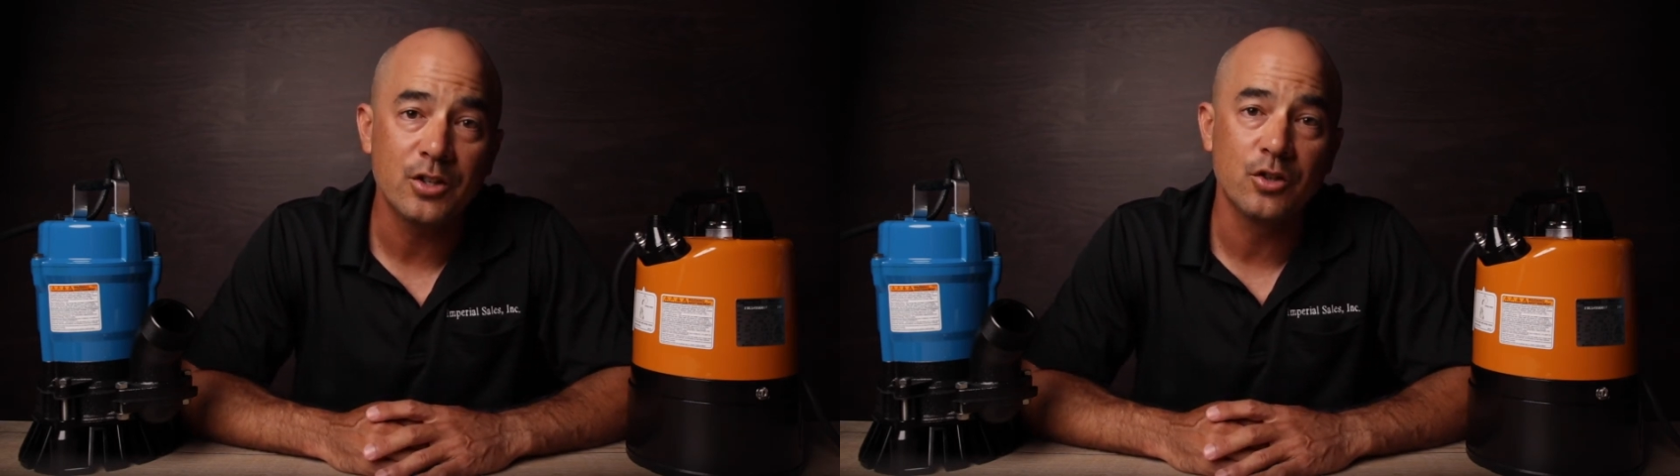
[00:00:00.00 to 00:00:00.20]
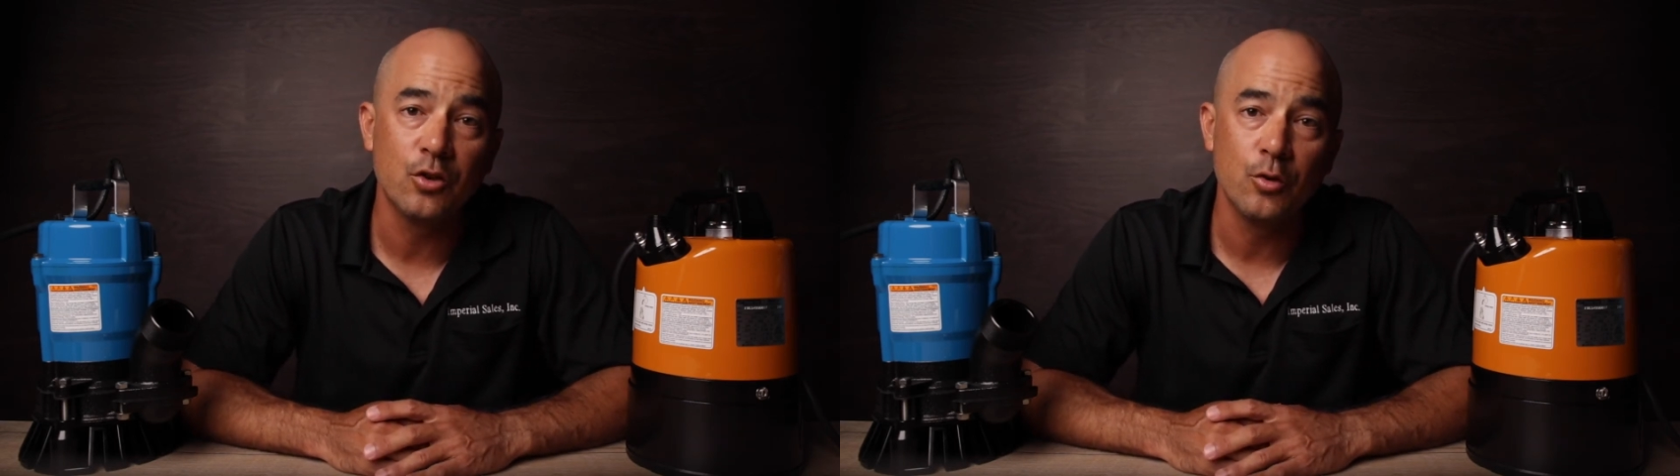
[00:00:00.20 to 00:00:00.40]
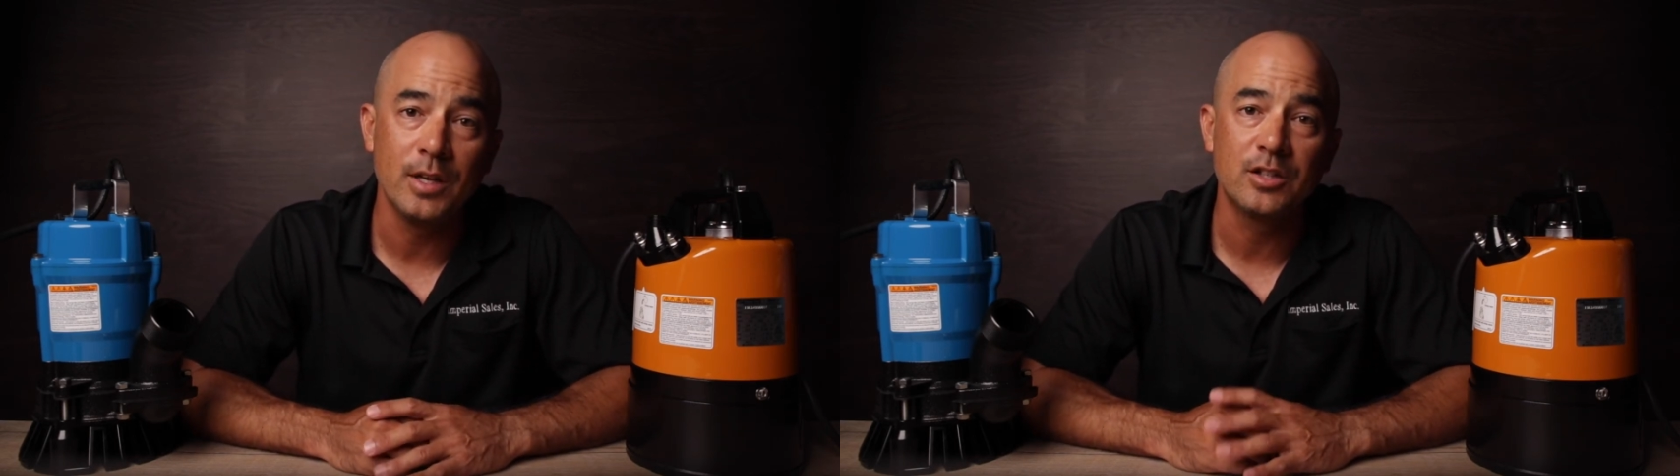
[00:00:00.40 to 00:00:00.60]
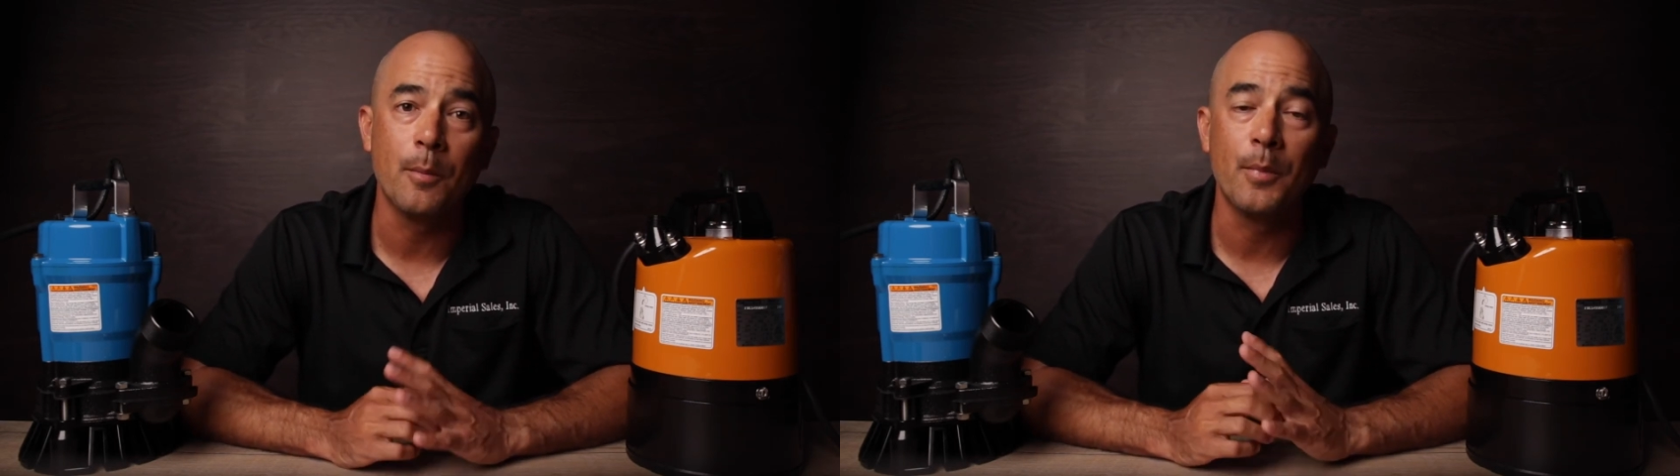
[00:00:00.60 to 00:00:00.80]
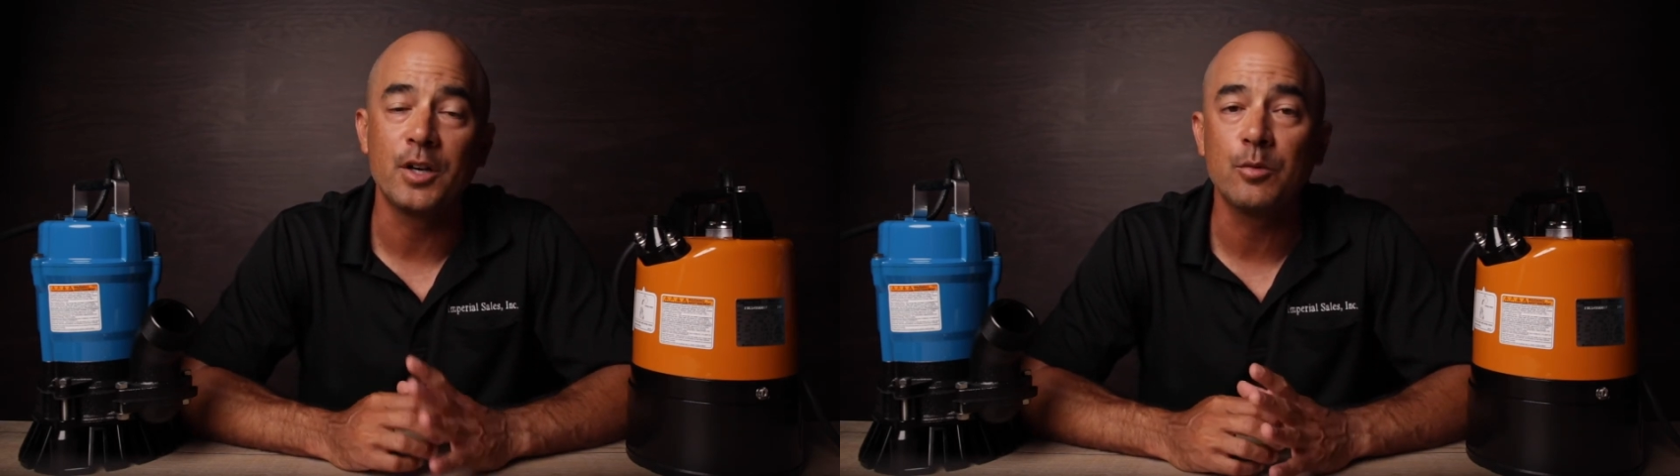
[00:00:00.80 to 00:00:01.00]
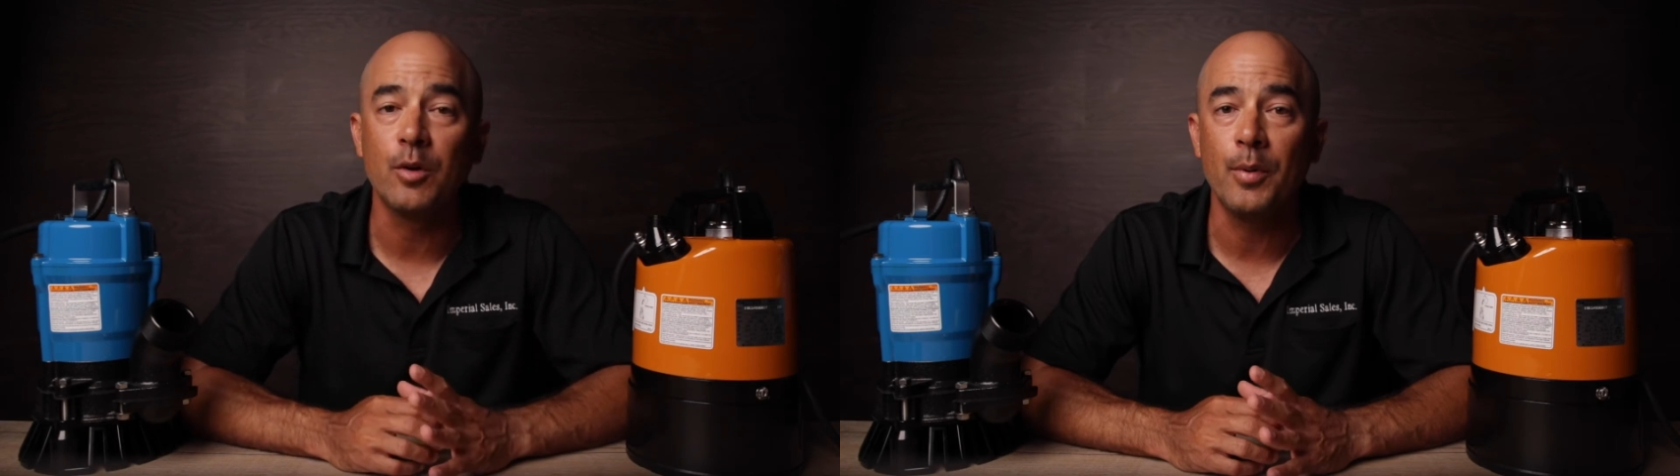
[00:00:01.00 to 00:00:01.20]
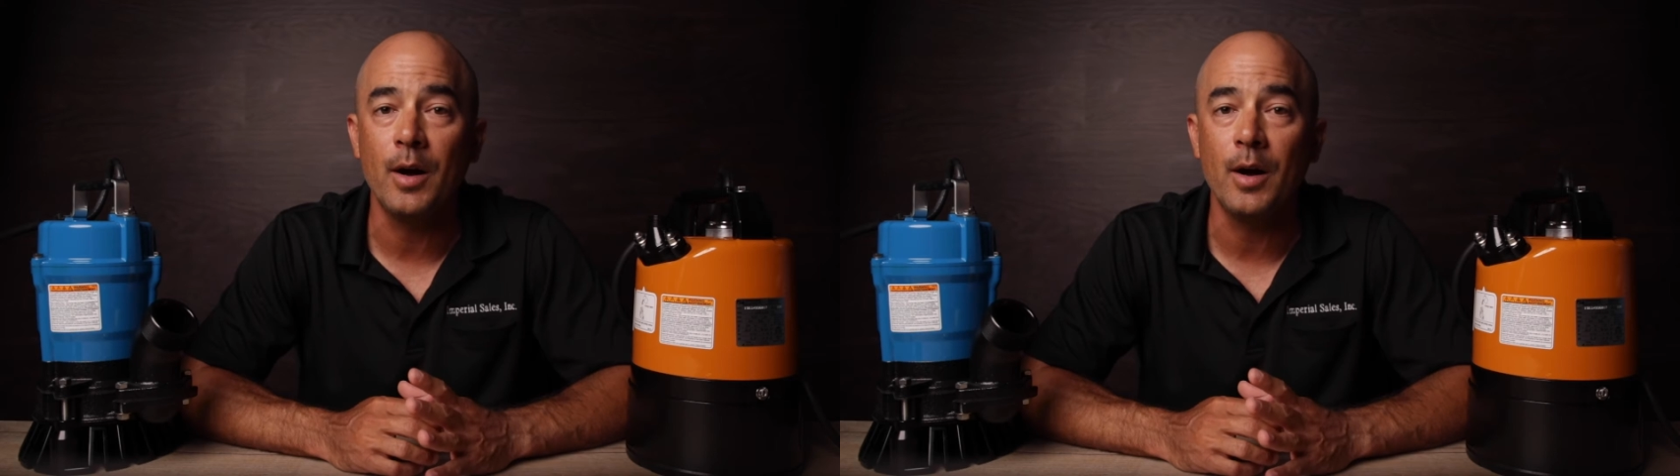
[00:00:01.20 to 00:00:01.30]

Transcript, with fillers: Tsurumi submersible